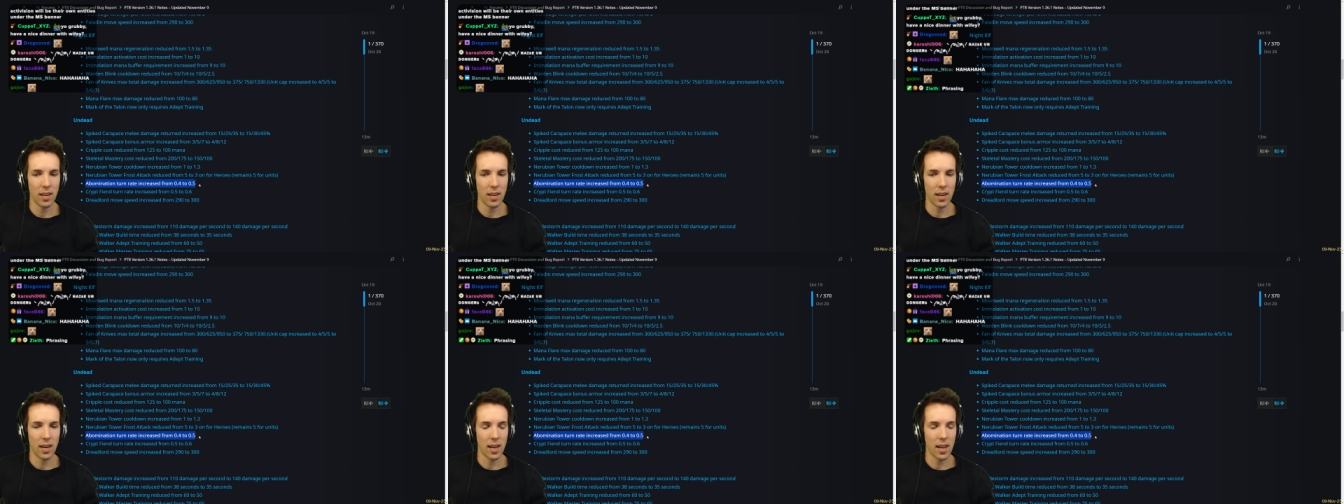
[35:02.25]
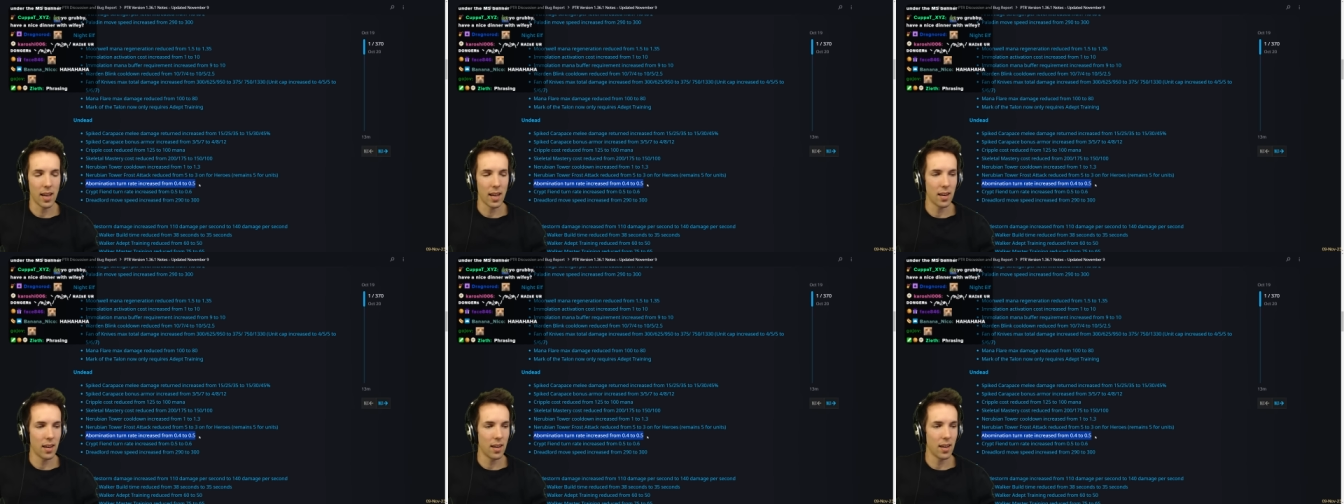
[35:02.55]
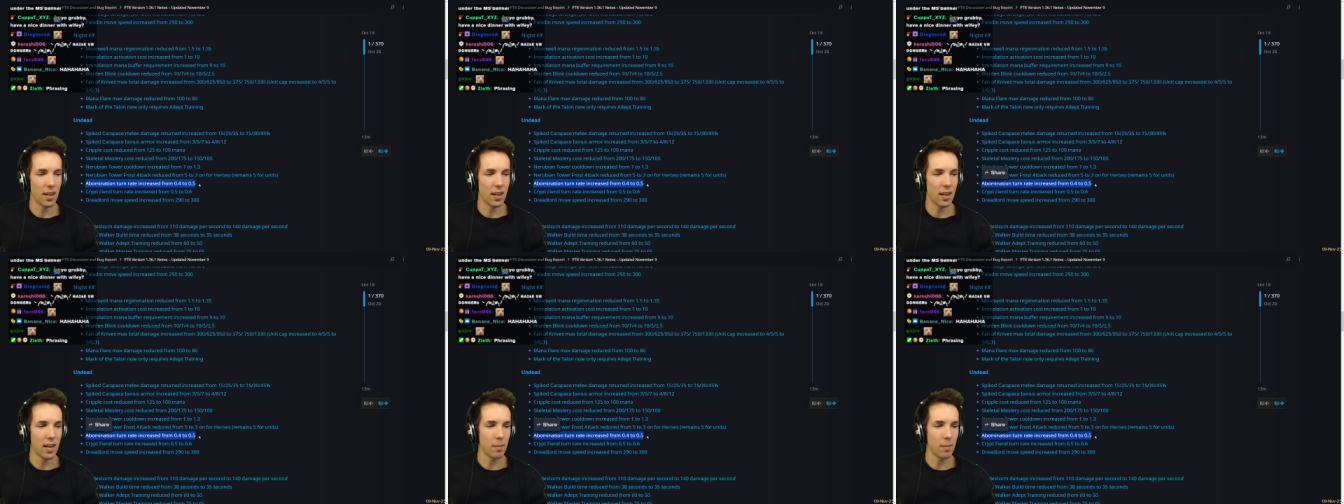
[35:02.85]
I had
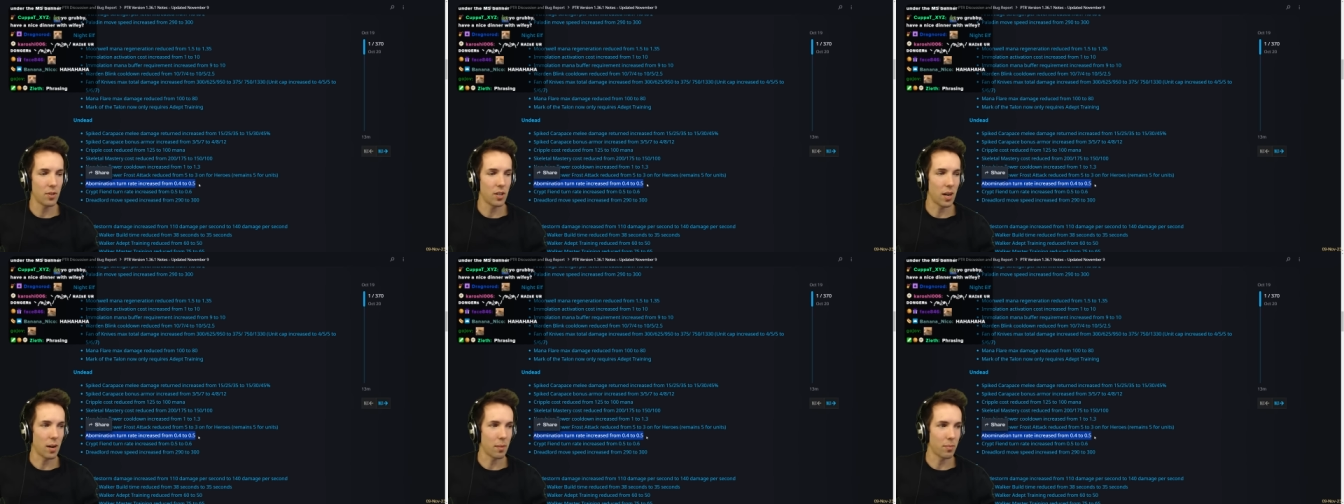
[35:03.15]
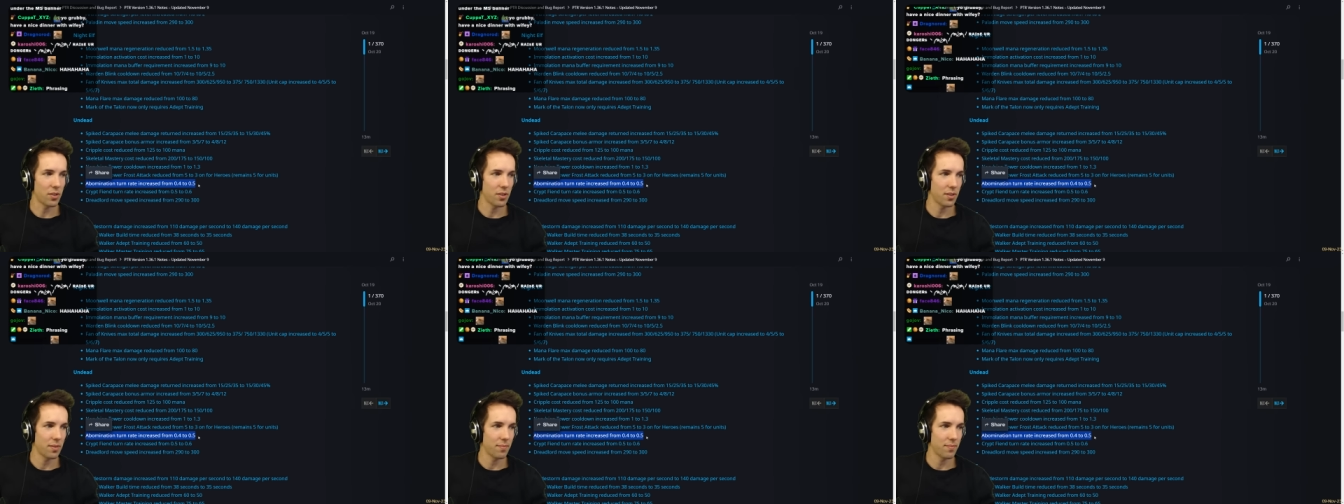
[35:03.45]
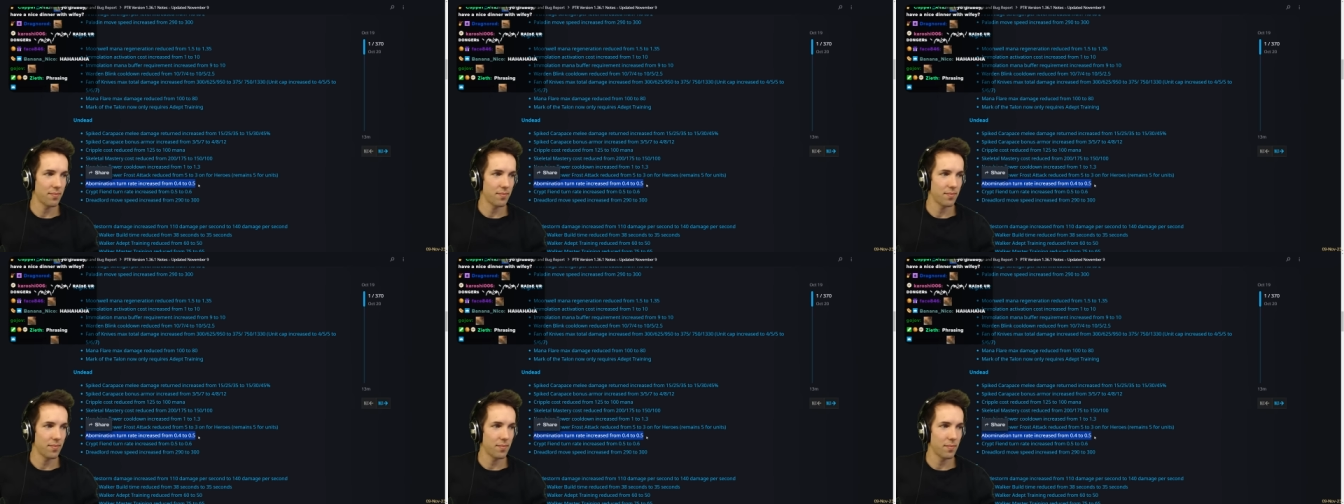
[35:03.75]
uh, lamb chops
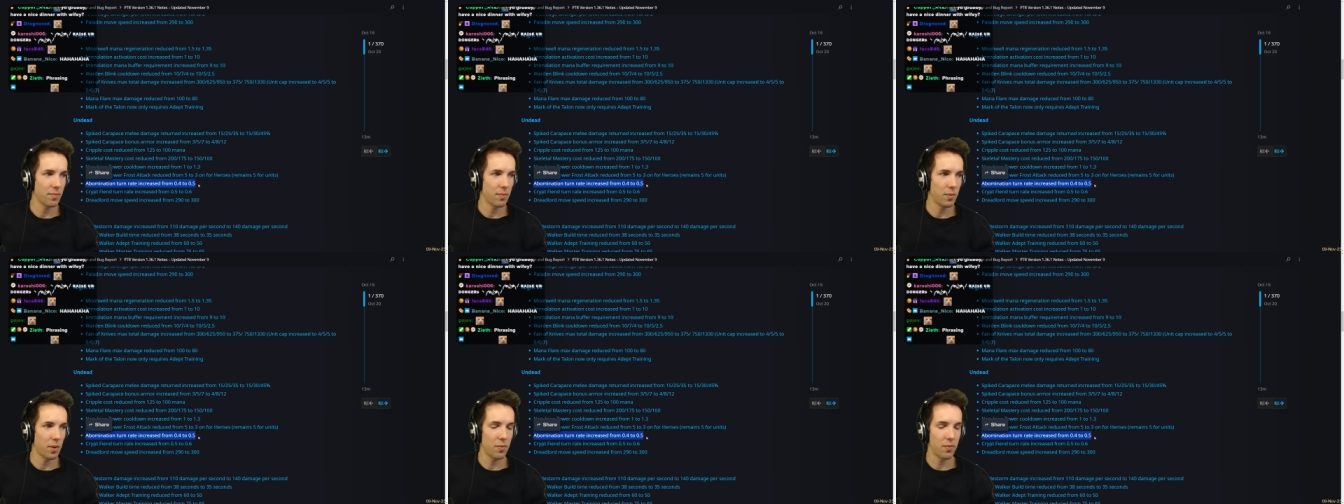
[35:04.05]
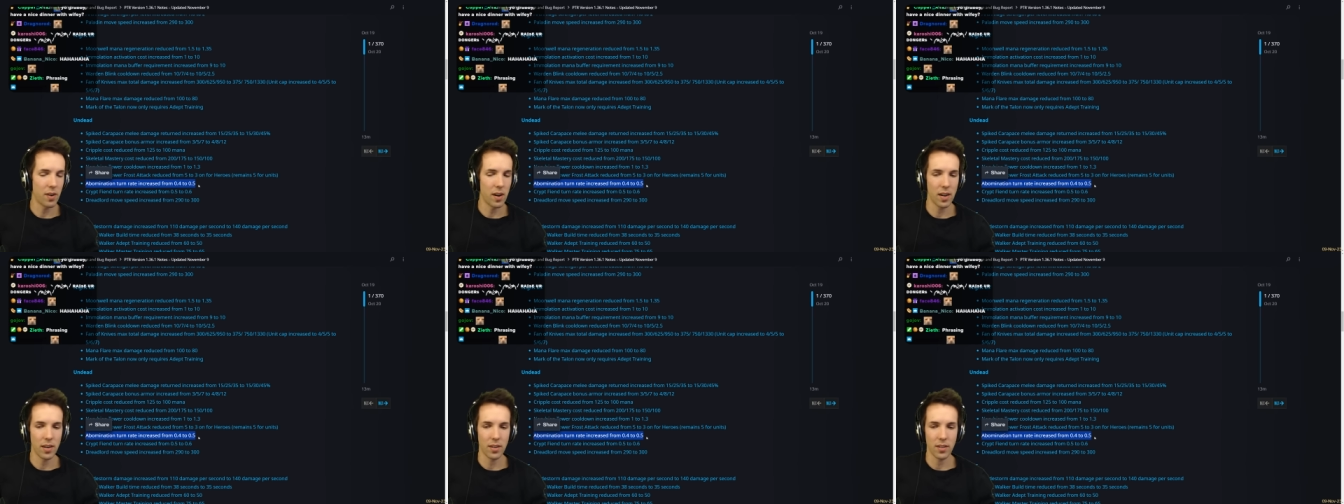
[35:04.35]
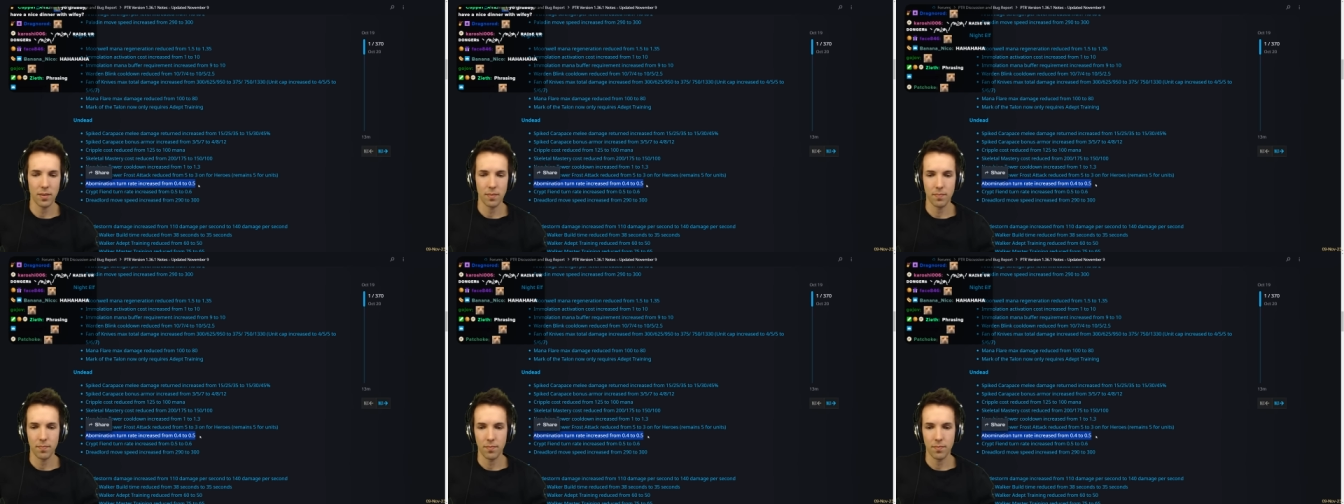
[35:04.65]
with fries.